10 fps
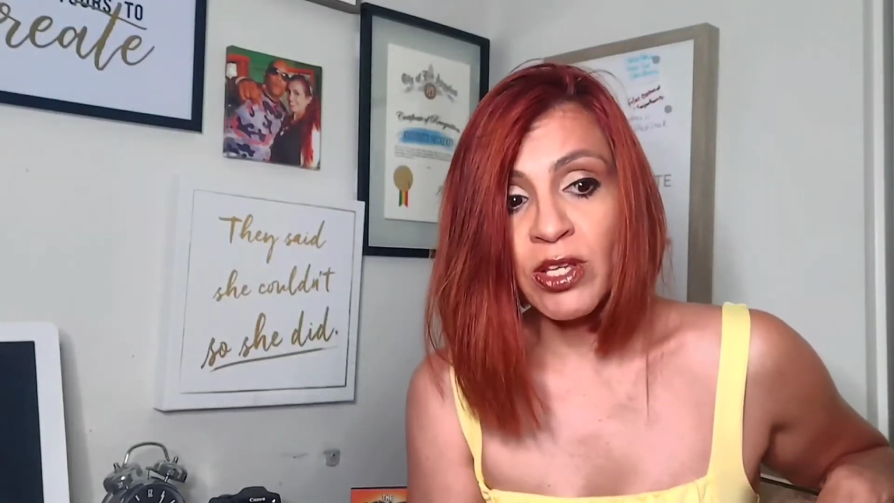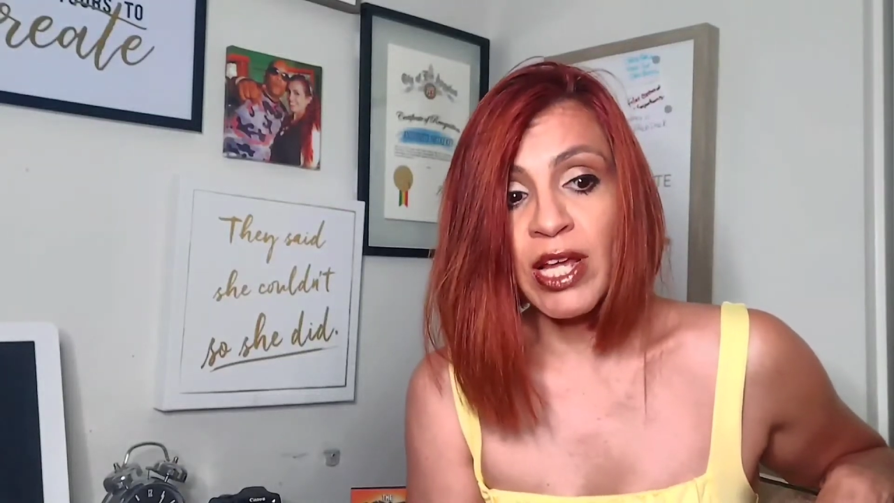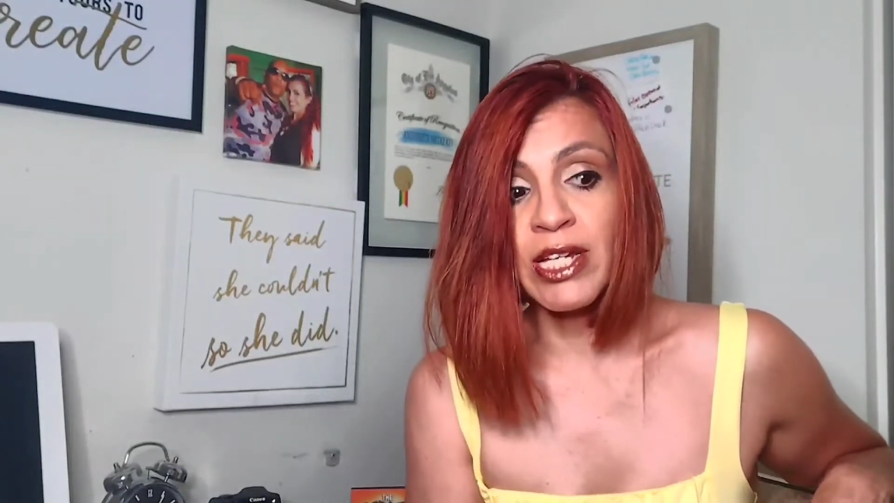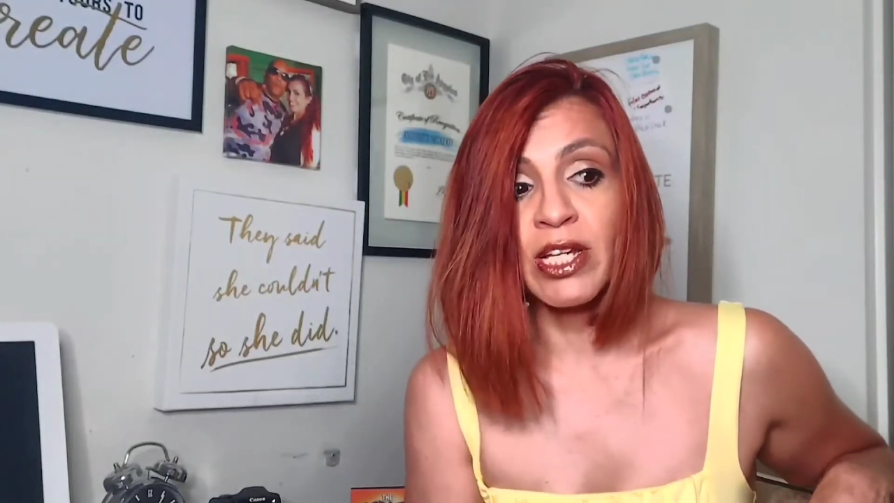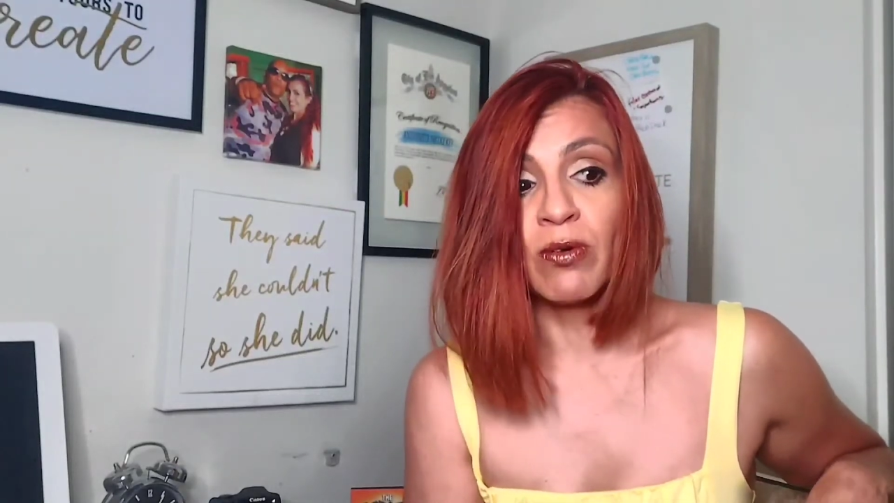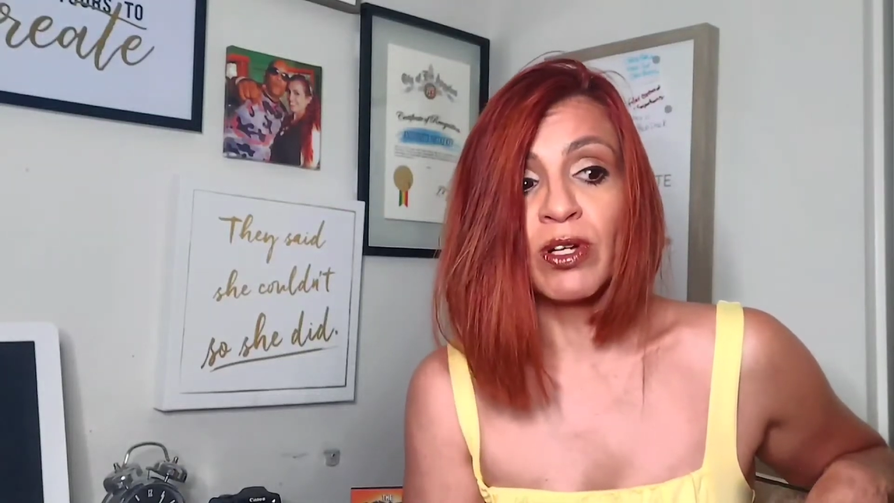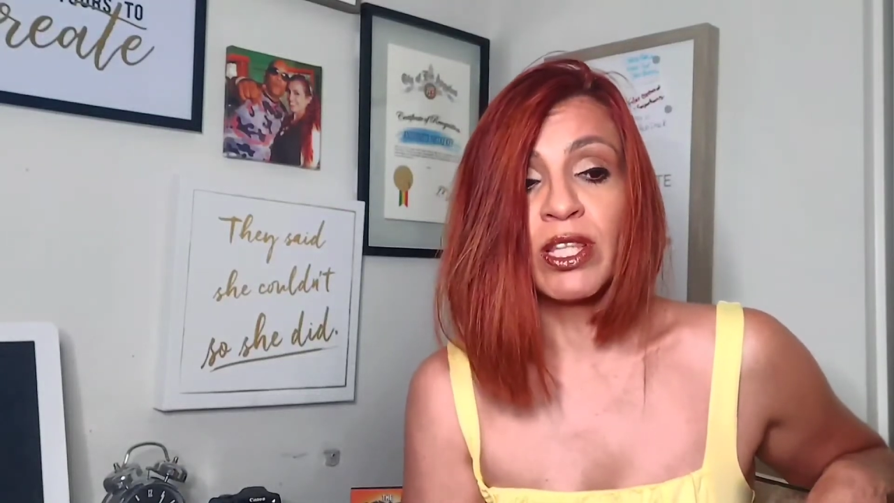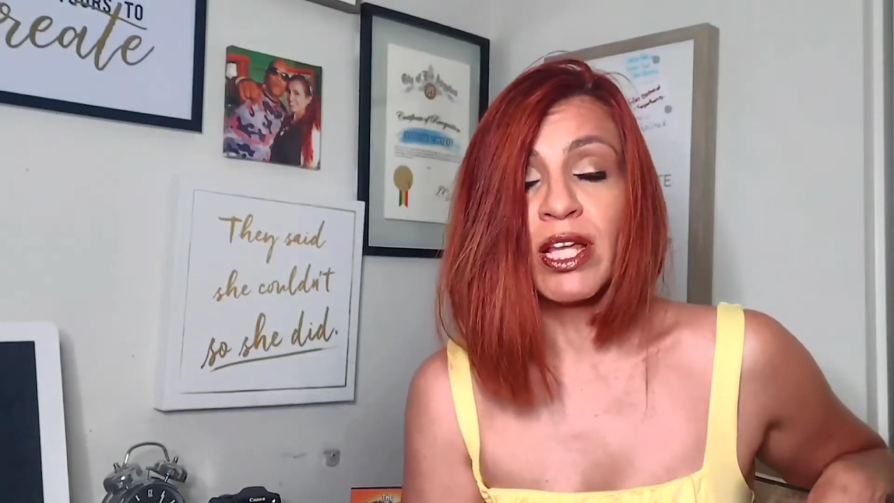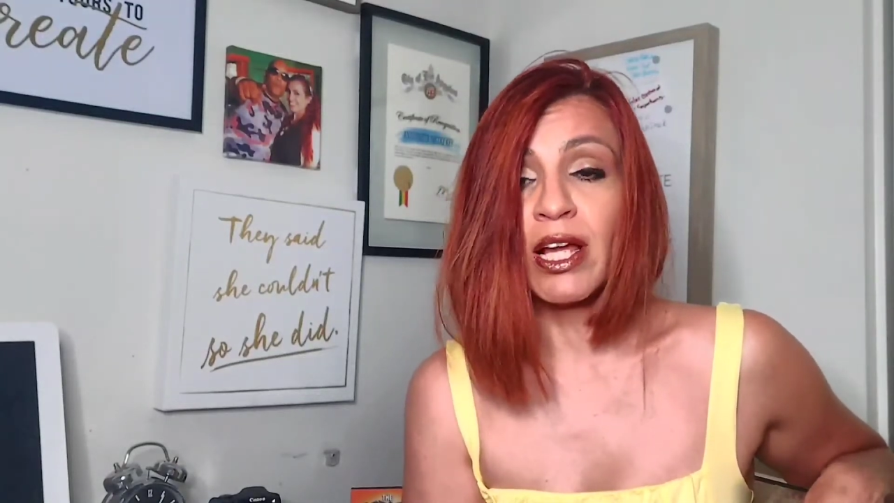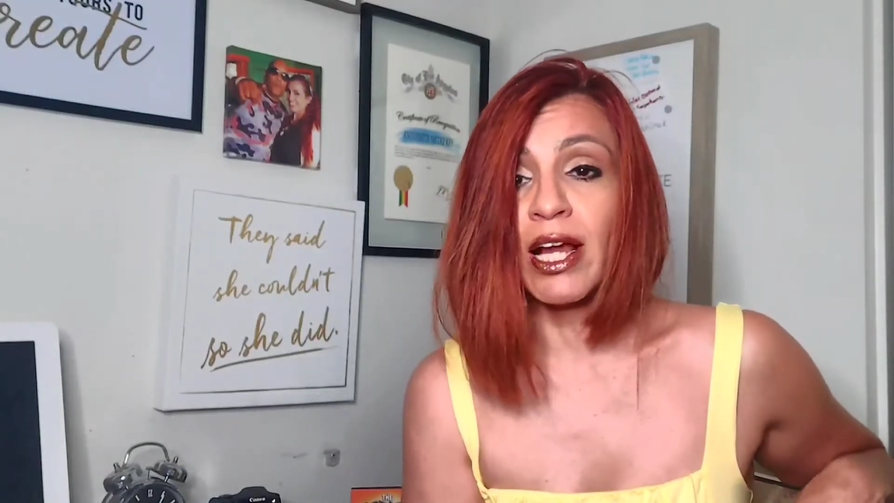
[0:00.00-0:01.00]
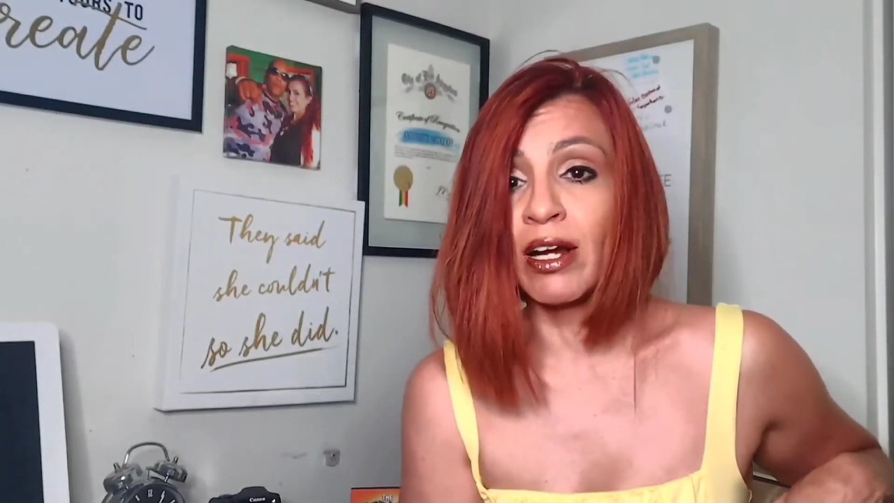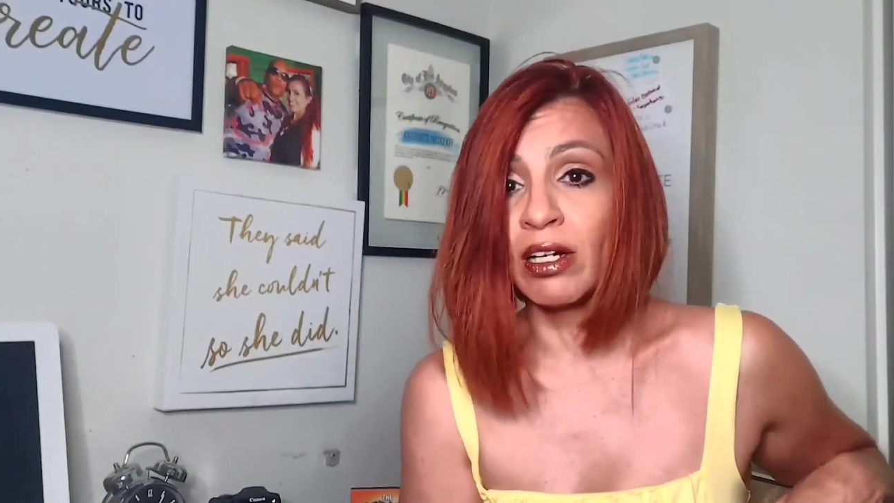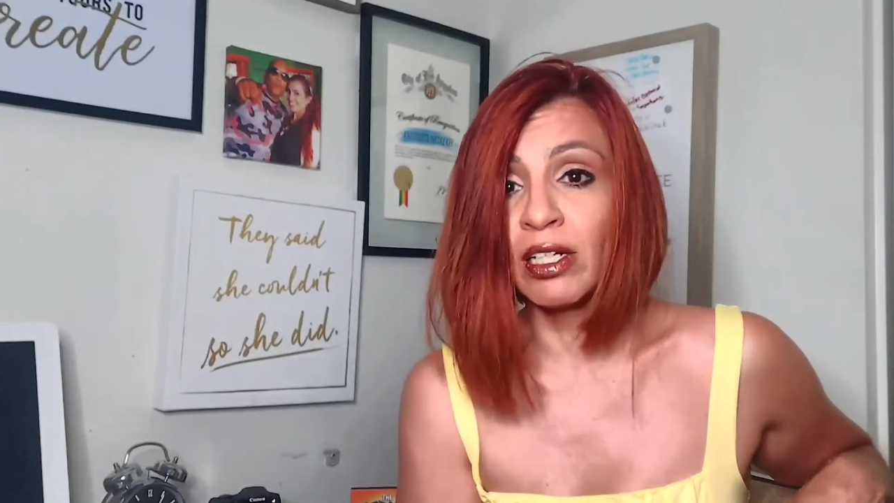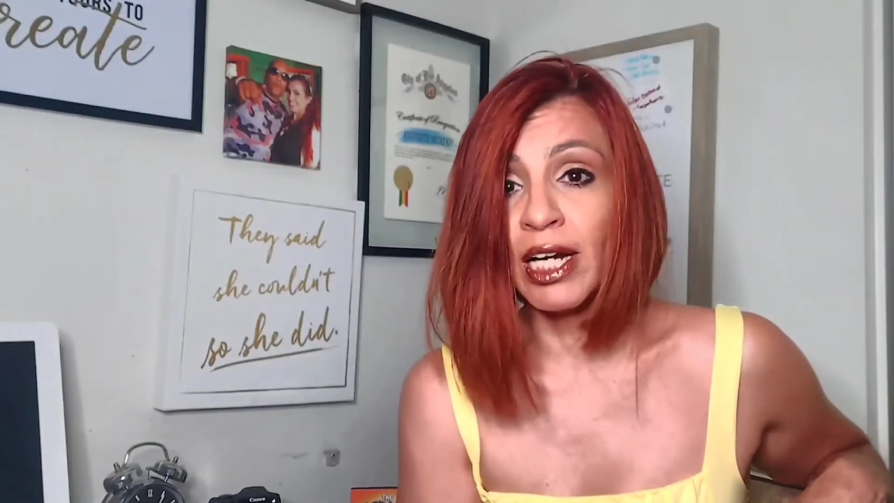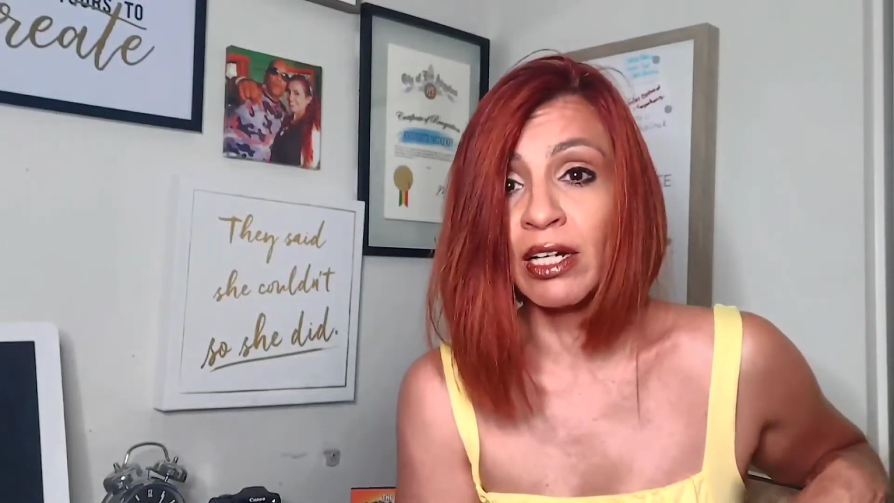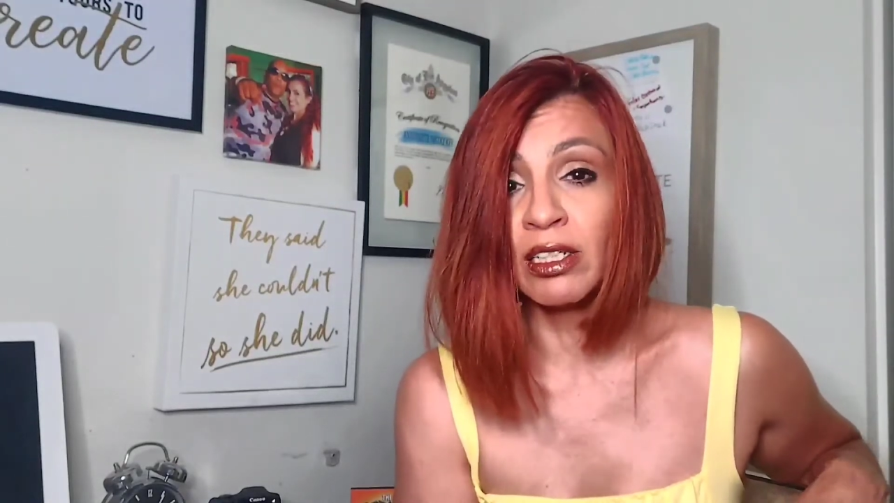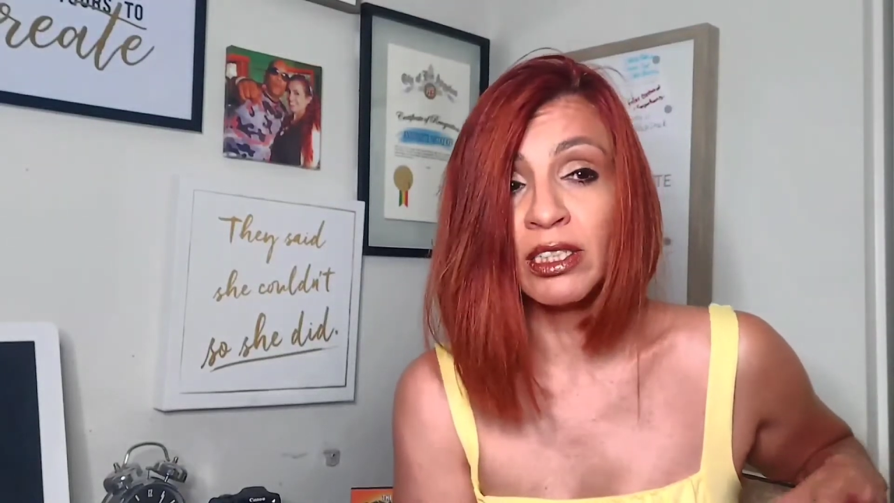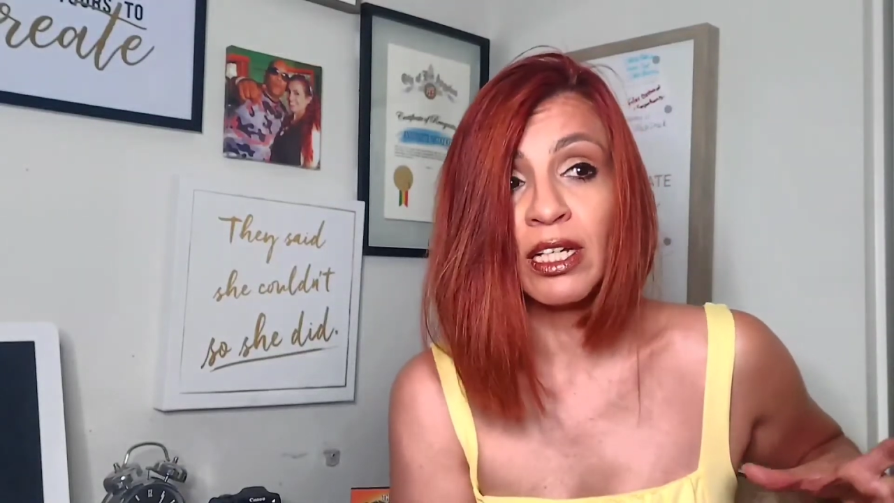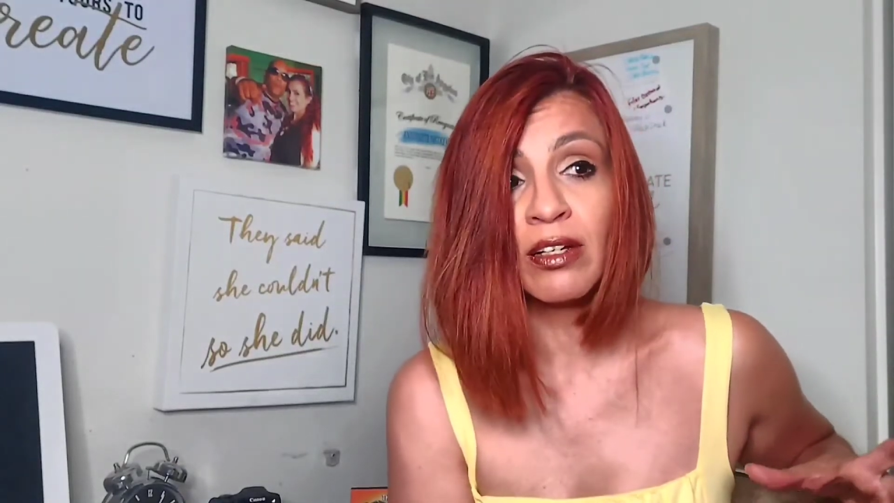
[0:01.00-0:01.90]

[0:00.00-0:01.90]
so I had to deal with the heirs